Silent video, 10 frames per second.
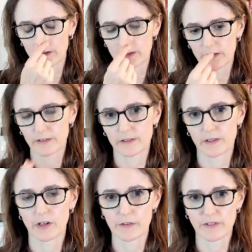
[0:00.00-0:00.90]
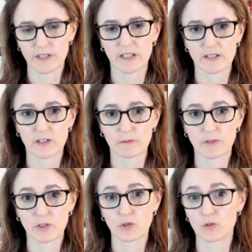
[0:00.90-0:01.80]
nervous system
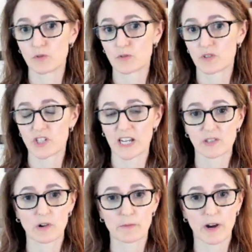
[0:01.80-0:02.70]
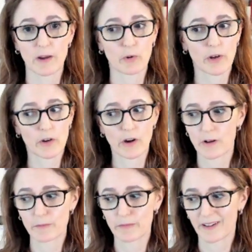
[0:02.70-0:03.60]
to suggest to our brain, well, you can't
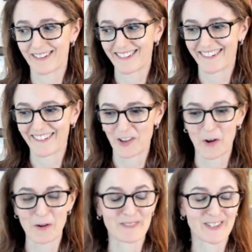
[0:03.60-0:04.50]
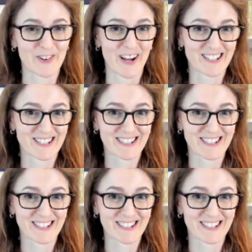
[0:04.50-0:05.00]
be stressed because